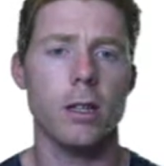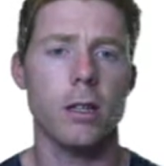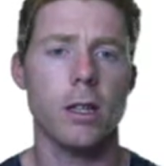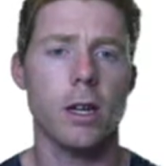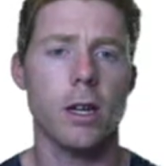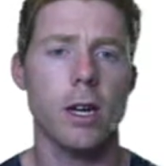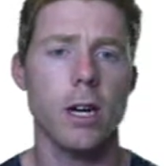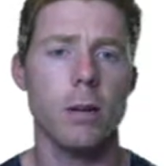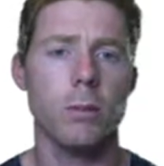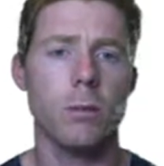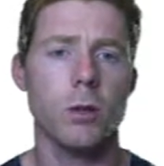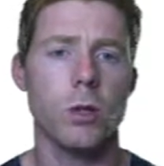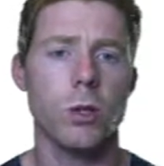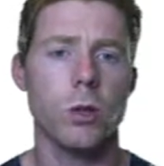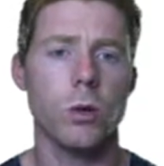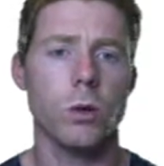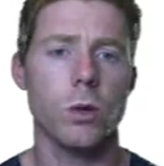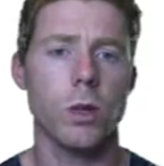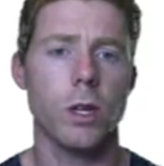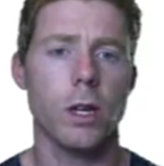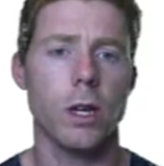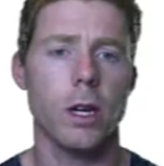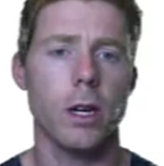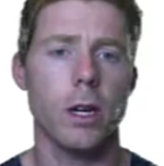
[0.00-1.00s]
times
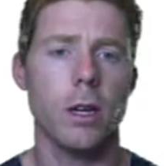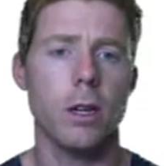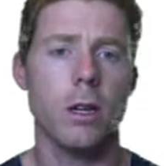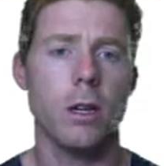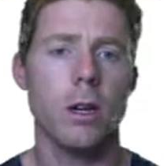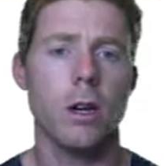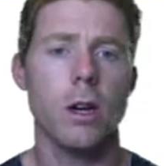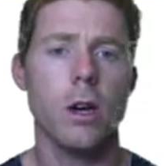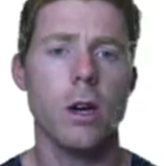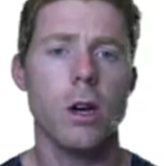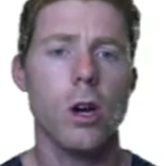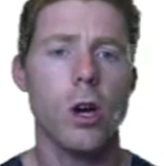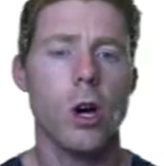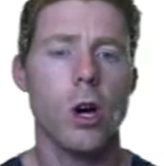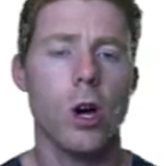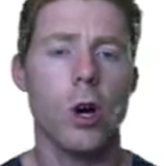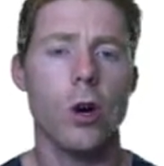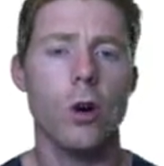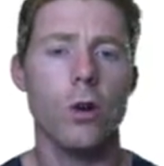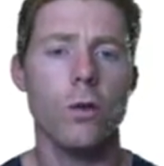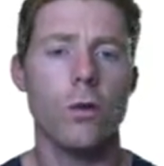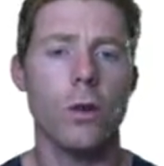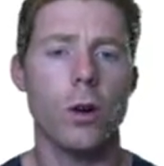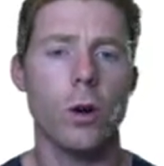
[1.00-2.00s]
2K
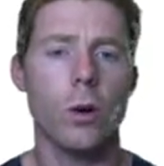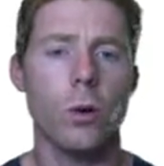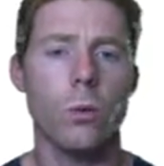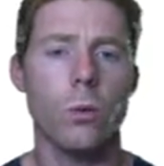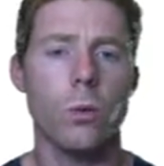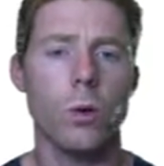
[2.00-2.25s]
over